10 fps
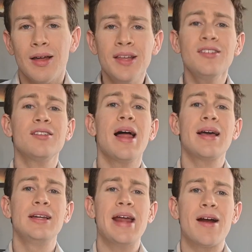This is
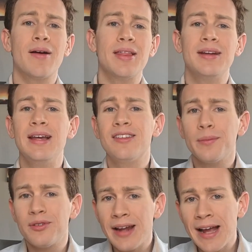likely an area that needs
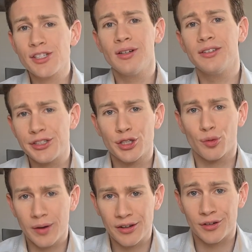substantial
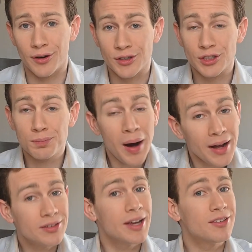additional research,
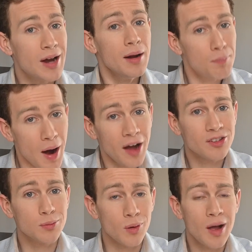but it's not
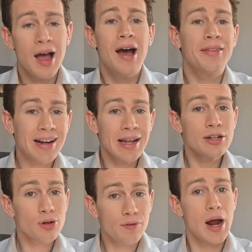impossible that
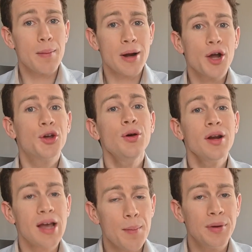electrical phenomena could
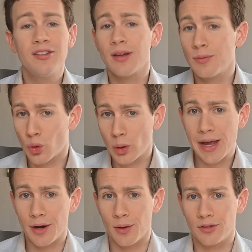accompany some
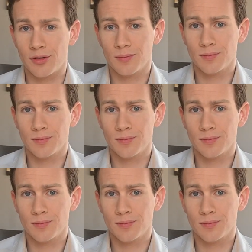tornadoes.